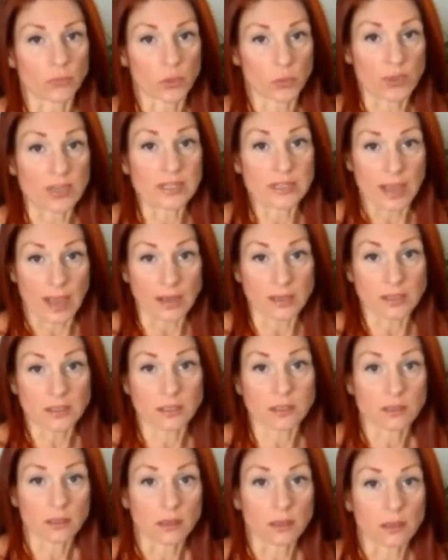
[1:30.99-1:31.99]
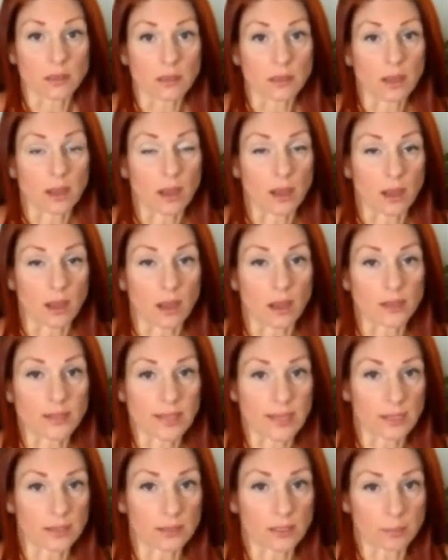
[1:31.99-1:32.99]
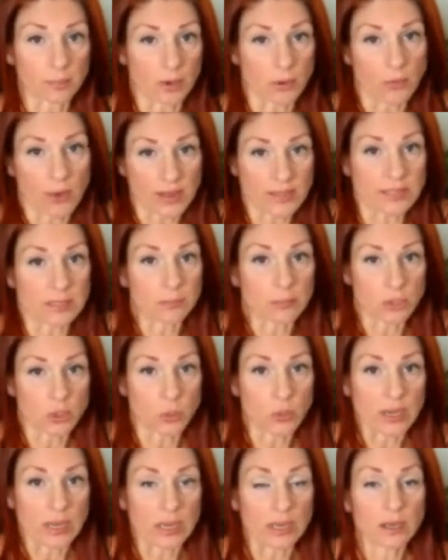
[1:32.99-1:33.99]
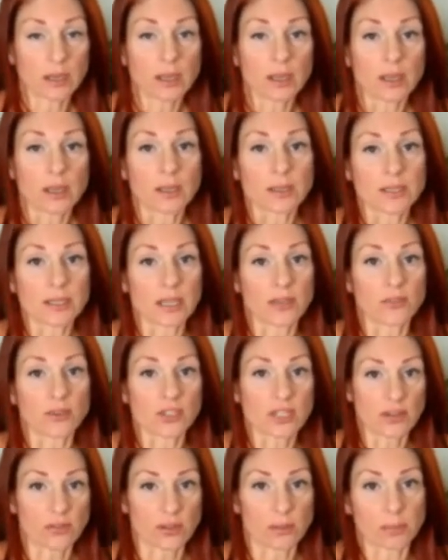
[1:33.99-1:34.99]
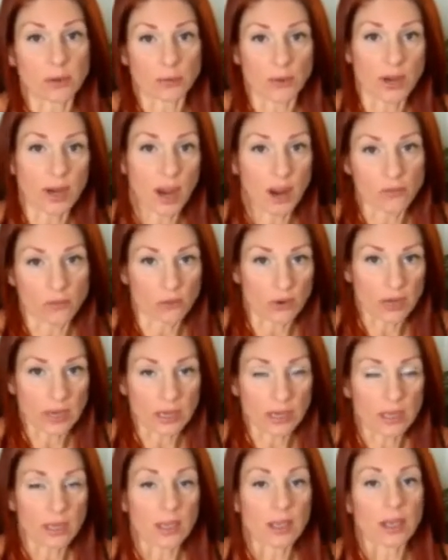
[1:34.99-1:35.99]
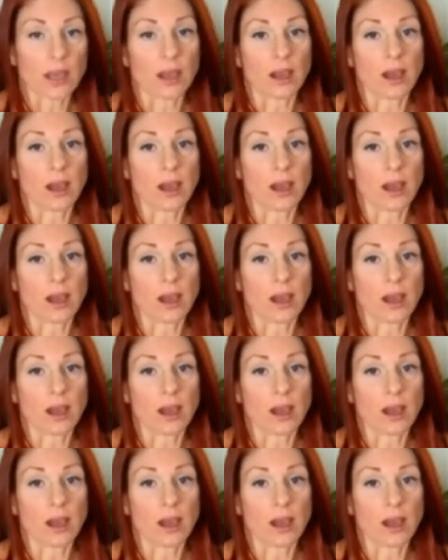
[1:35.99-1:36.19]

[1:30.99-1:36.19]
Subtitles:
3 sets. Take a little bit of rest in between to give yourself a little bit of recovery.